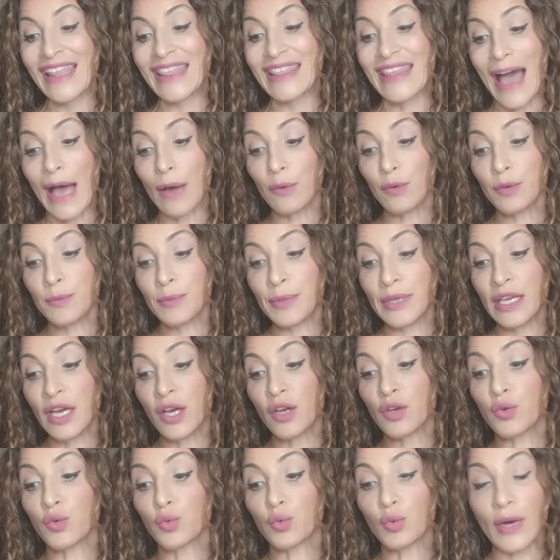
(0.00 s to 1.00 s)
That would be
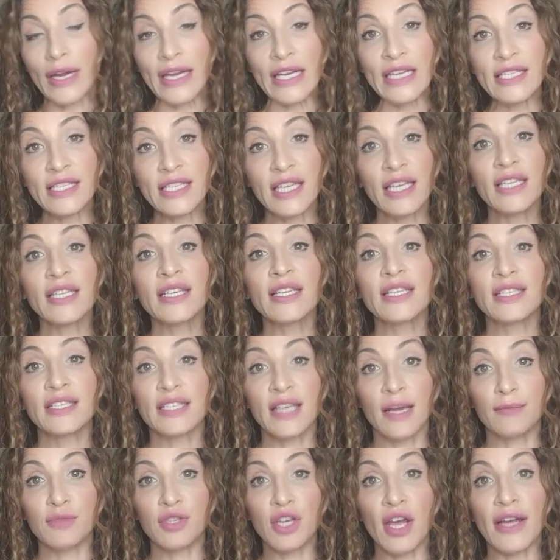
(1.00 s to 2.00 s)
a great
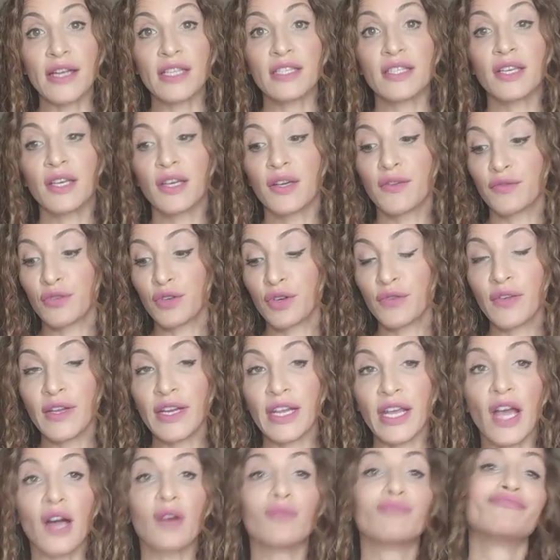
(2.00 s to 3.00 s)
subject for a
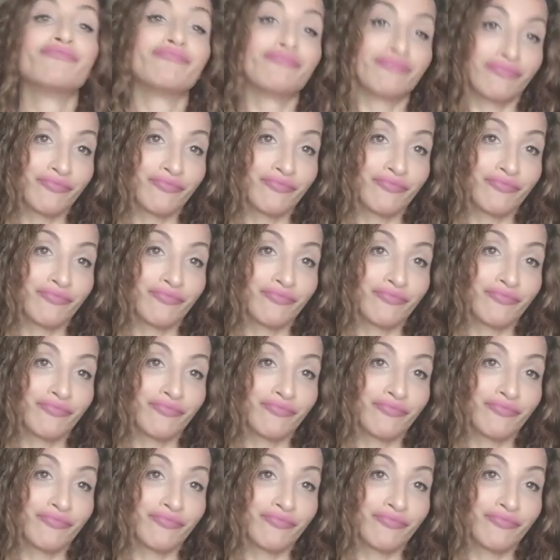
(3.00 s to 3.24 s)
video.